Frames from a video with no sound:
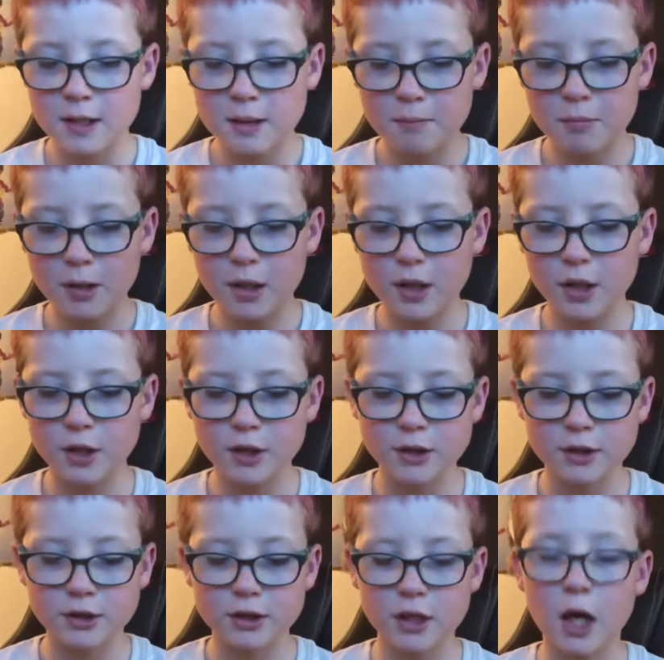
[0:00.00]
because
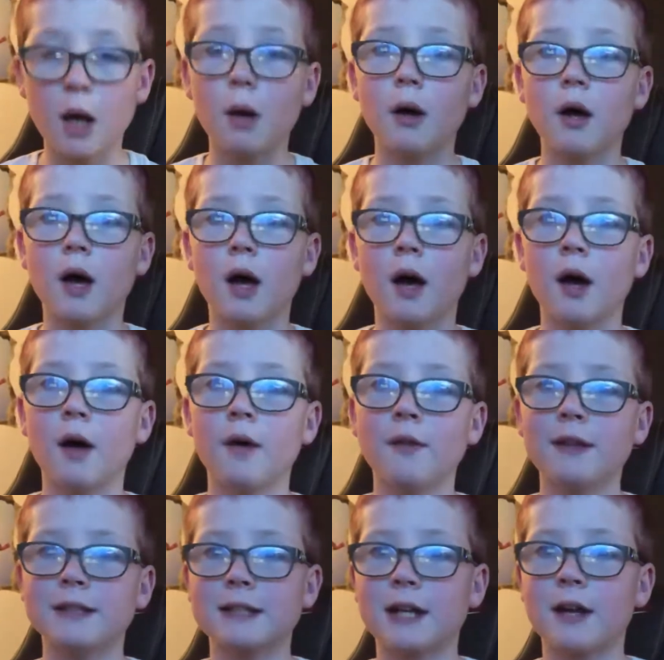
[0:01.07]

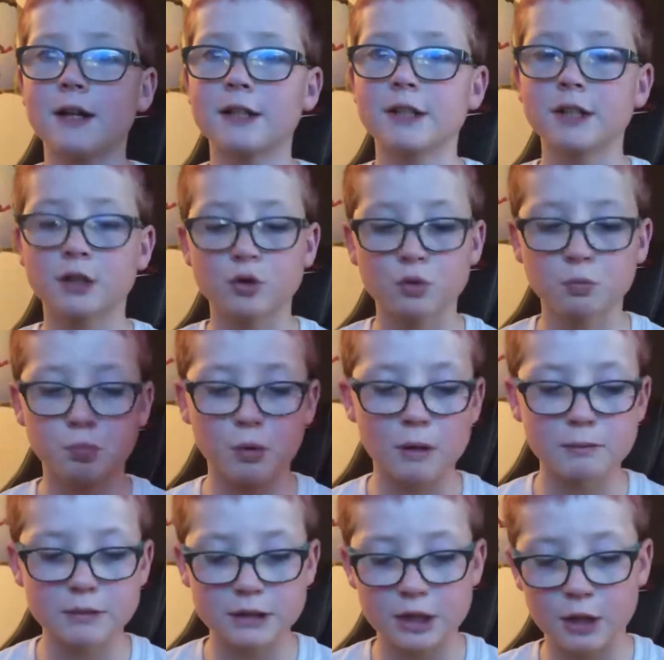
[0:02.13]
there's a character called
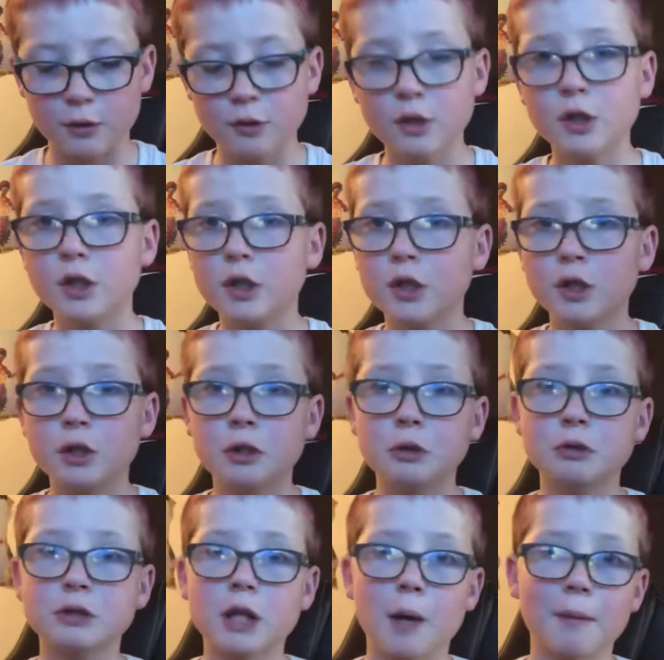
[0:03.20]
Brimstone who's
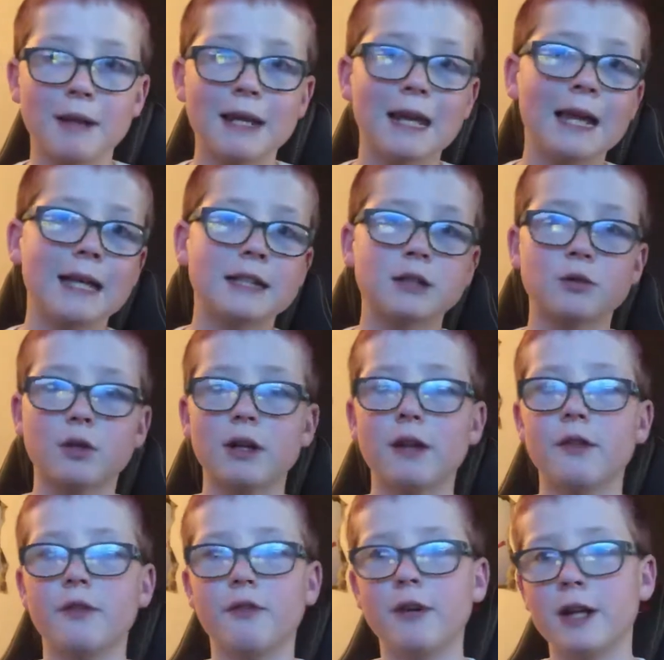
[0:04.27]
coming later on in
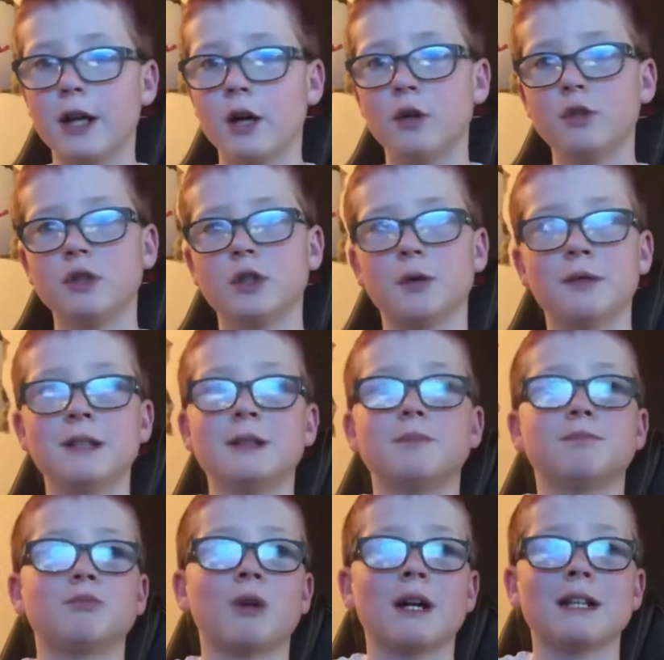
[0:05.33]
the video, so he's
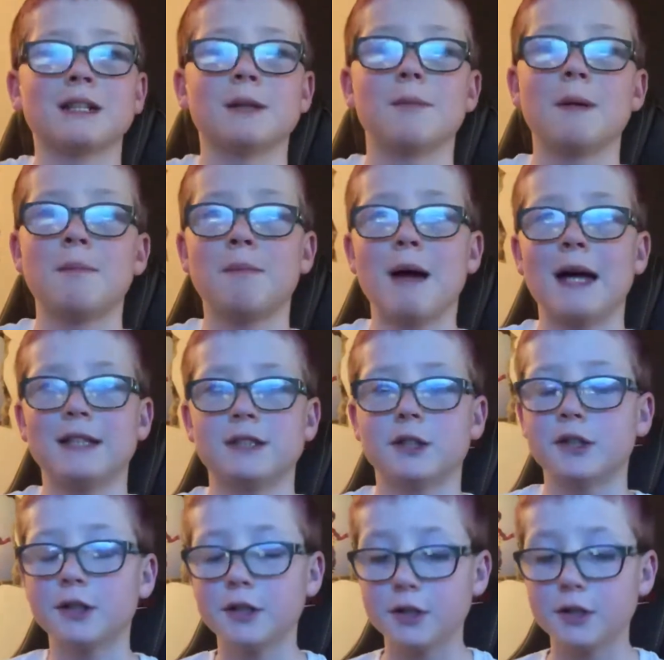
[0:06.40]
ranked a bit better.